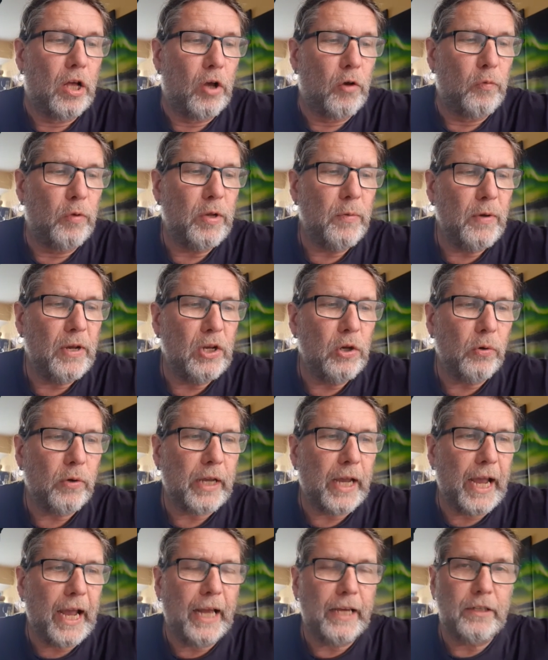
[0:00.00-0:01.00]
we will
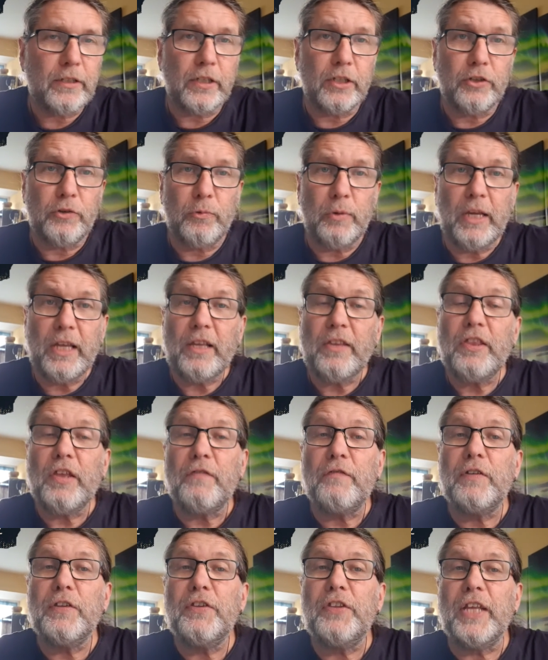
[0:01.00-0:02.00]
look at three
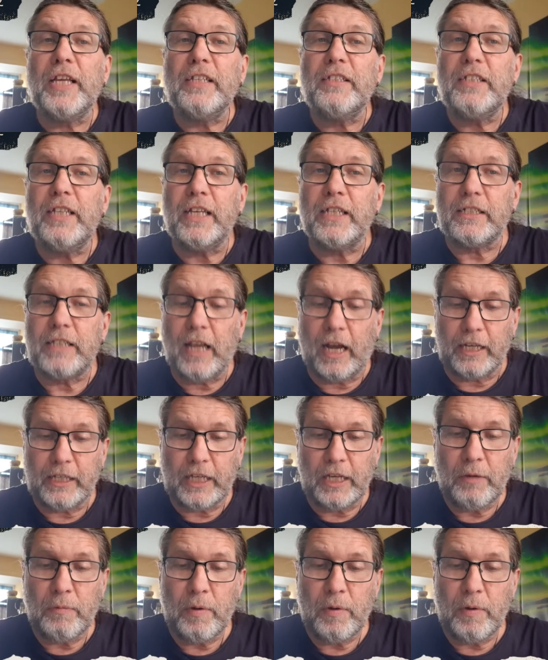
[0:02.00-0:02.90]
different things here slightly.